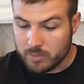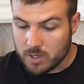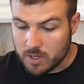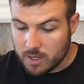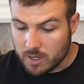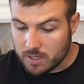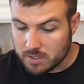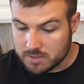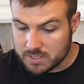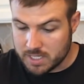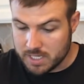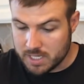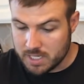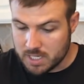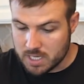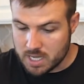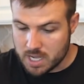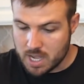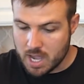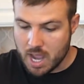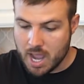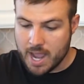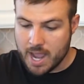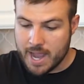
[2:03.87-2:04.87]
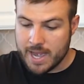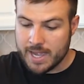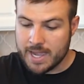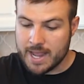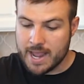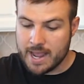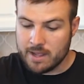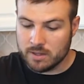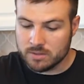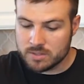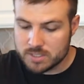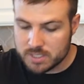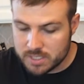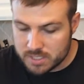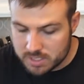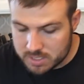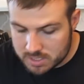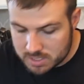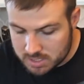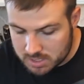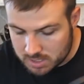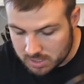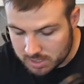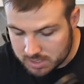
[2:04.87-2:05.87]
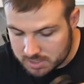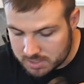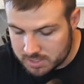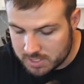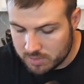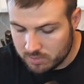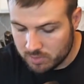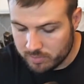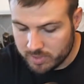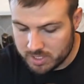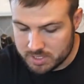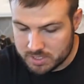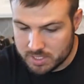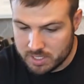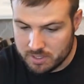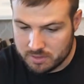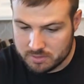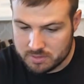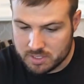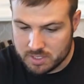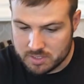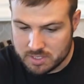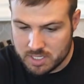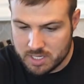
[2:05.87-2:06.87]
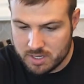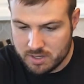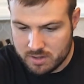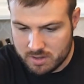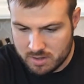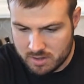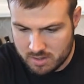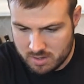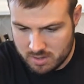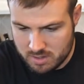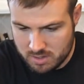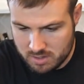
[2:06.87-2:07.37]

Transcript: calls it 9 ounces. Let's see what my scale says here.